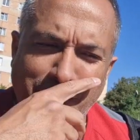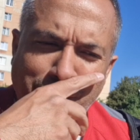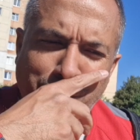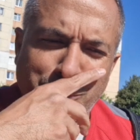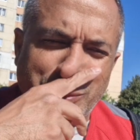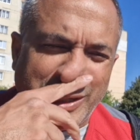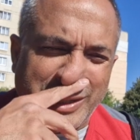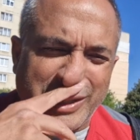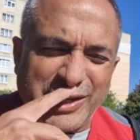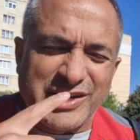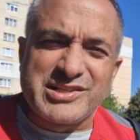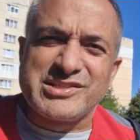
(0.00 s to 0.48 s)

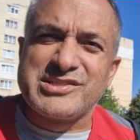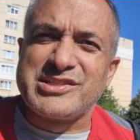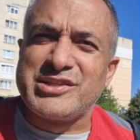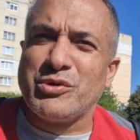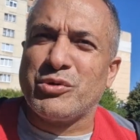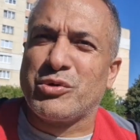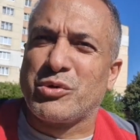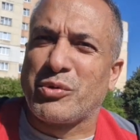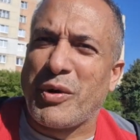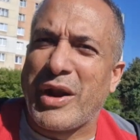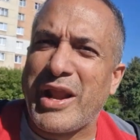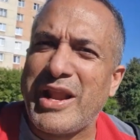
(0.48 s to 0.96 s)
because the
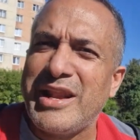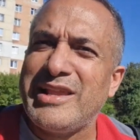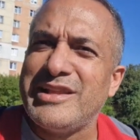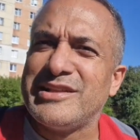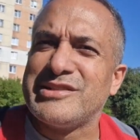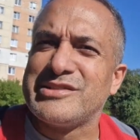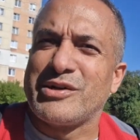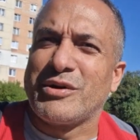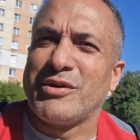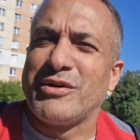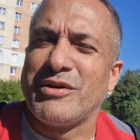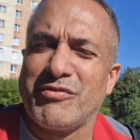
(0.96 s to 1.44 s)

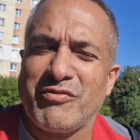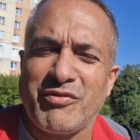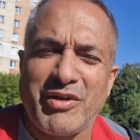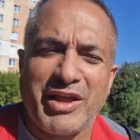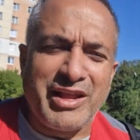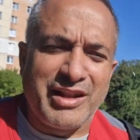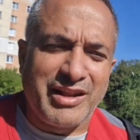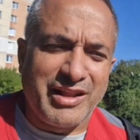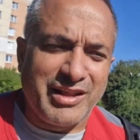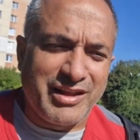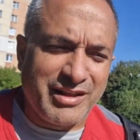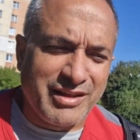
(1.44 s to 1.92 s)
Ukrainians are
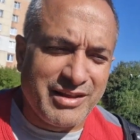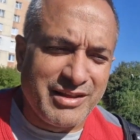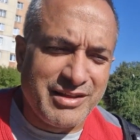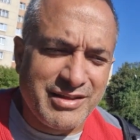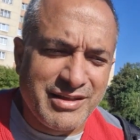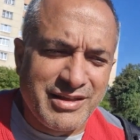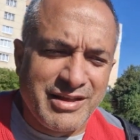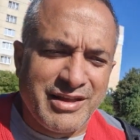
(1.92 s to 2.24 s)
invading.